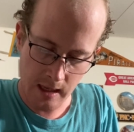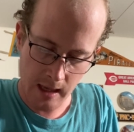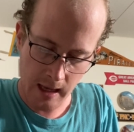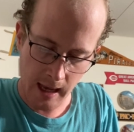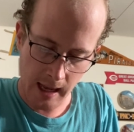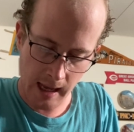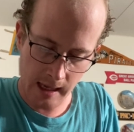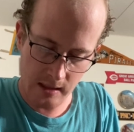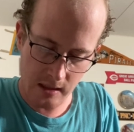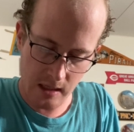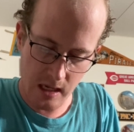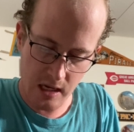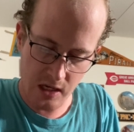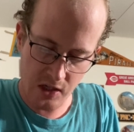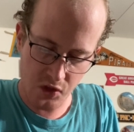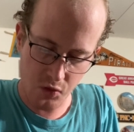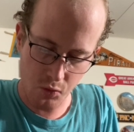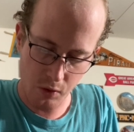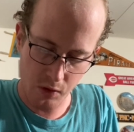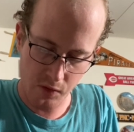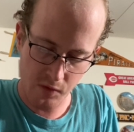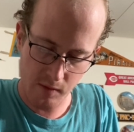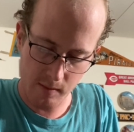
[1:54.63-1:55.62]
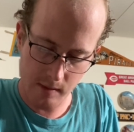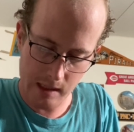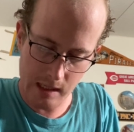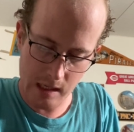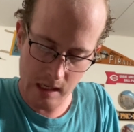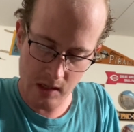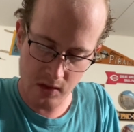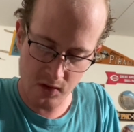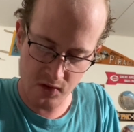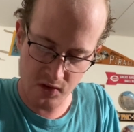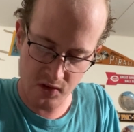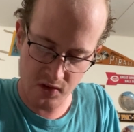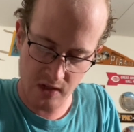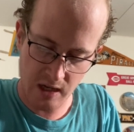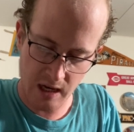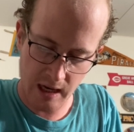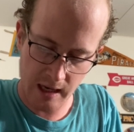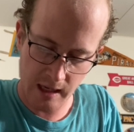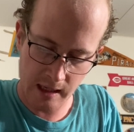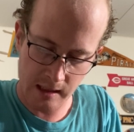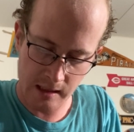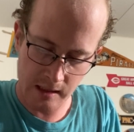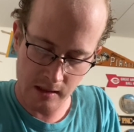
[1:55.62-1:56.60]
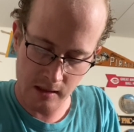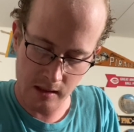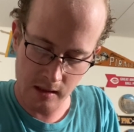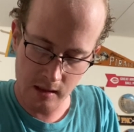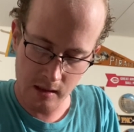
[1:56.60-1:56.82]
and eastward from the east side,